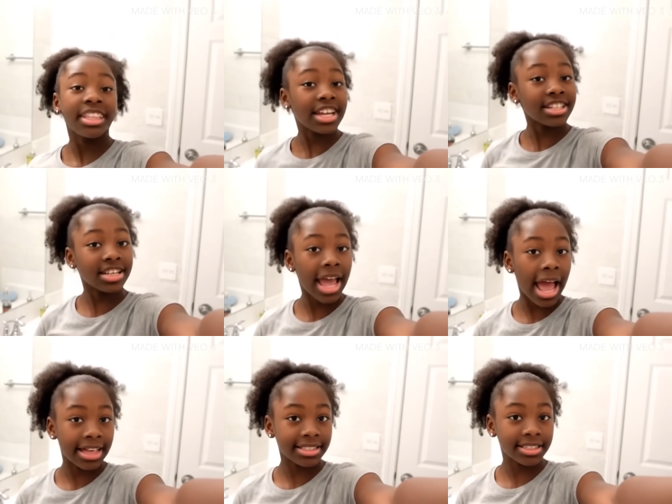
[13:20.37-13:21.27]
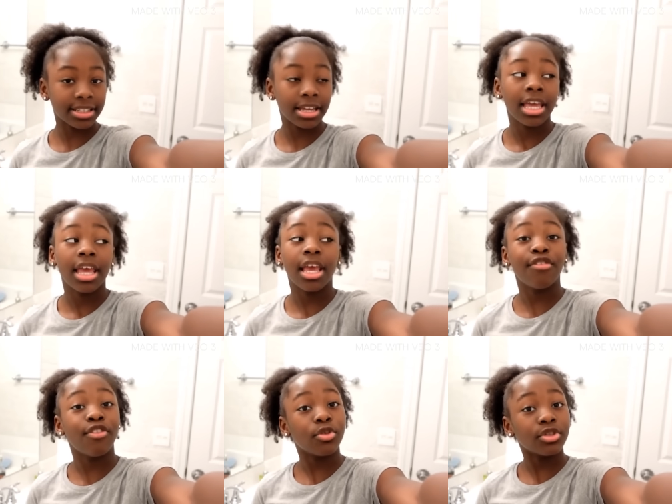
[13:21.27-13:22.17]
Legend has it
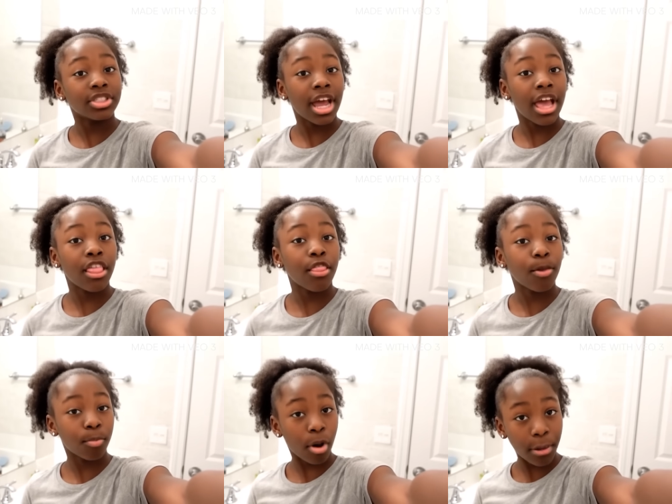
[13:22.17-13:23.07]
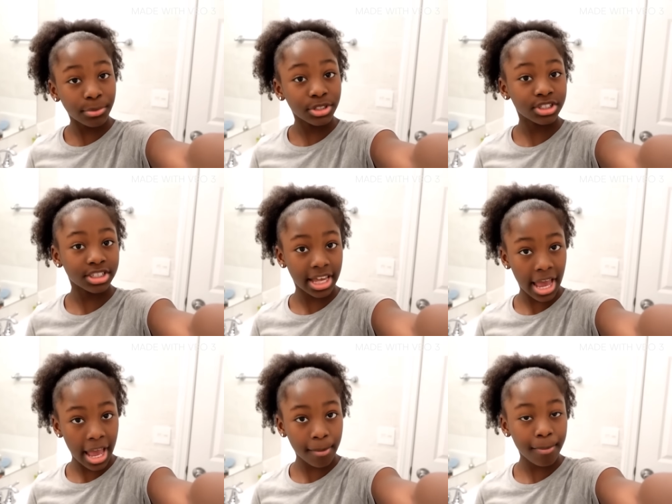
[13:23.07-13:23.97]
if you say the prompter's
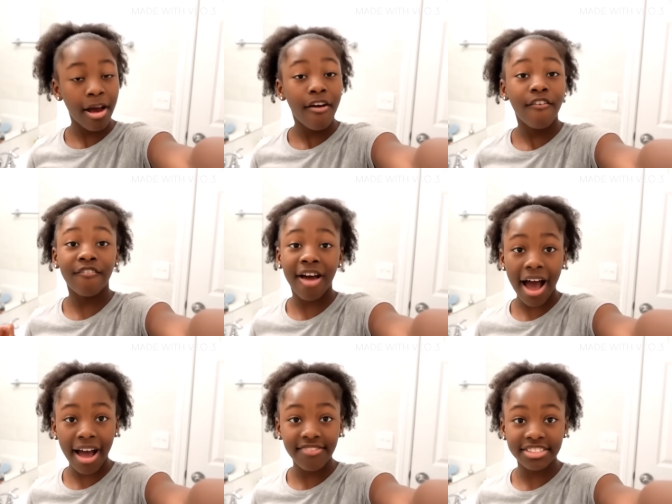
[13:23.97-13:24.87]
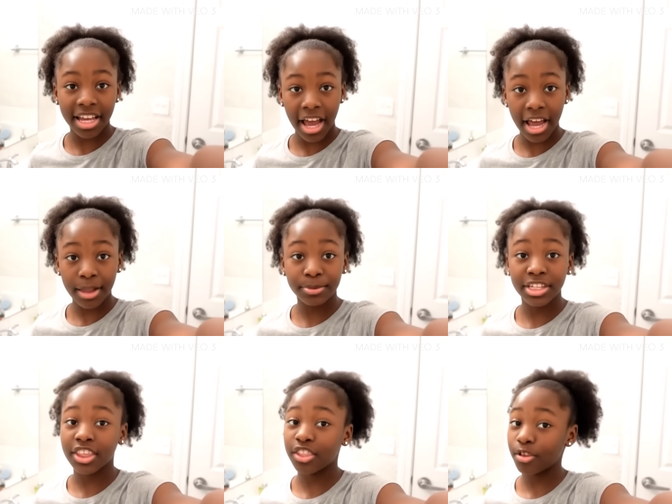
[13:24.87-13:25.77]
name five times
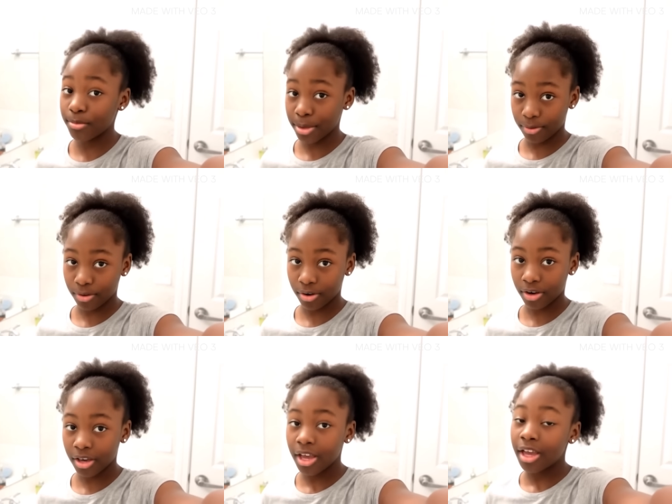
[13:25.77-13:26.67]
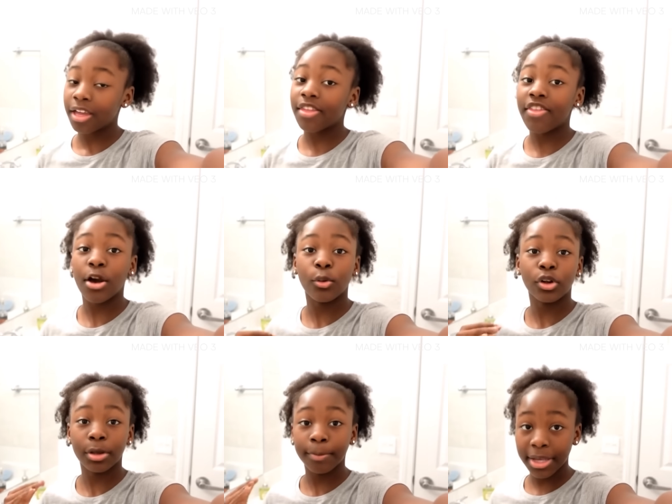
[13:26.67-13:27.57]
in the mirror, they
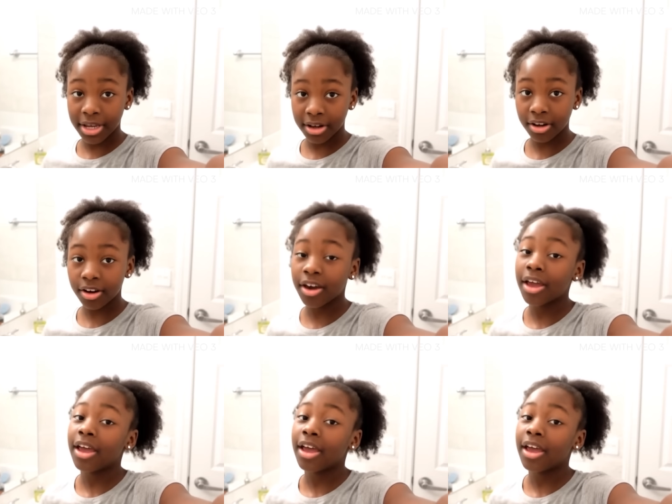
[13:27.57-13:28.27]
will appear